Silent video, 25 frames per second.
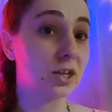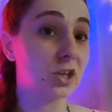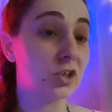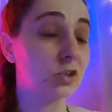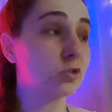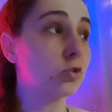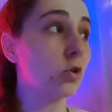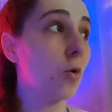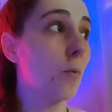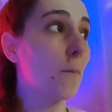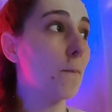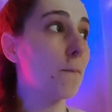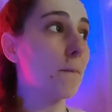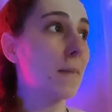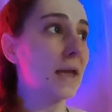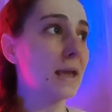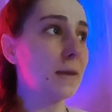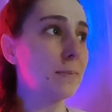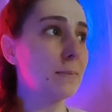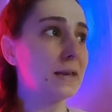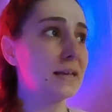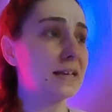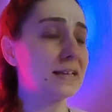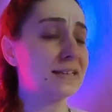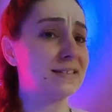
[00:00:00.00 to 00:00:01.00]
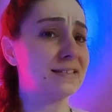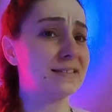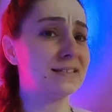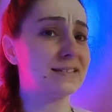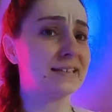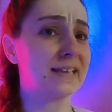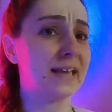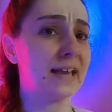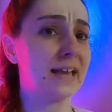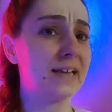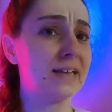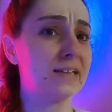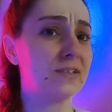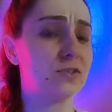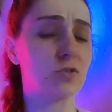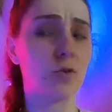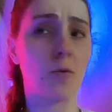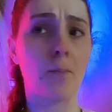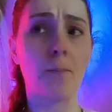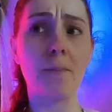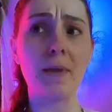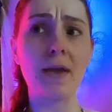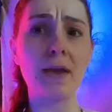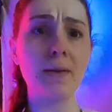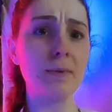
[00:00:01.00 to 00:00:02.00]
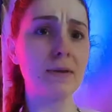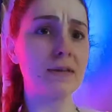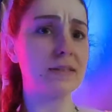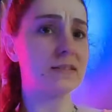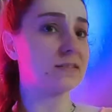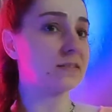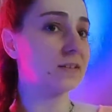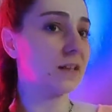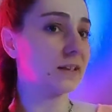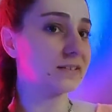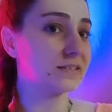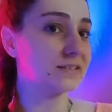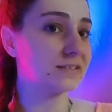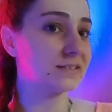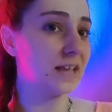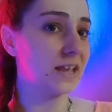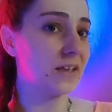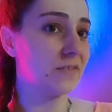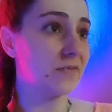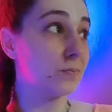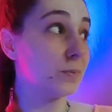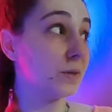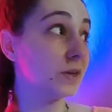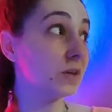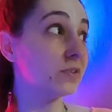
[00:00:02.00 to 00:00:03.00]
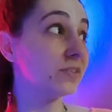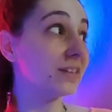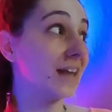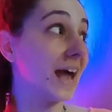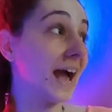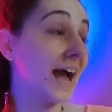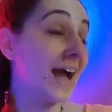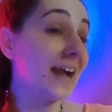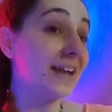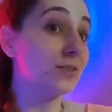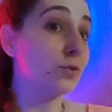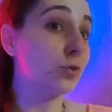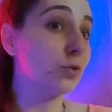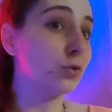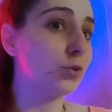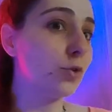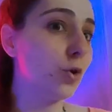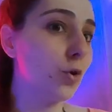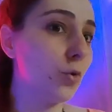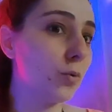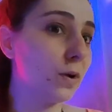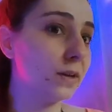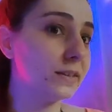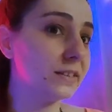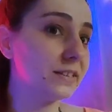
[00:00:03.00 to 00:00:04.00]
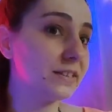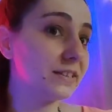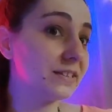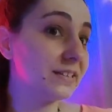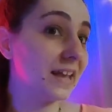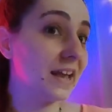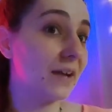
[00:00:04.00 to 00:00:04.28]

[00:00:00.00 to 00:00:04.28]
So maybe it is scary. So maybe it's not safe because I don't know what it is.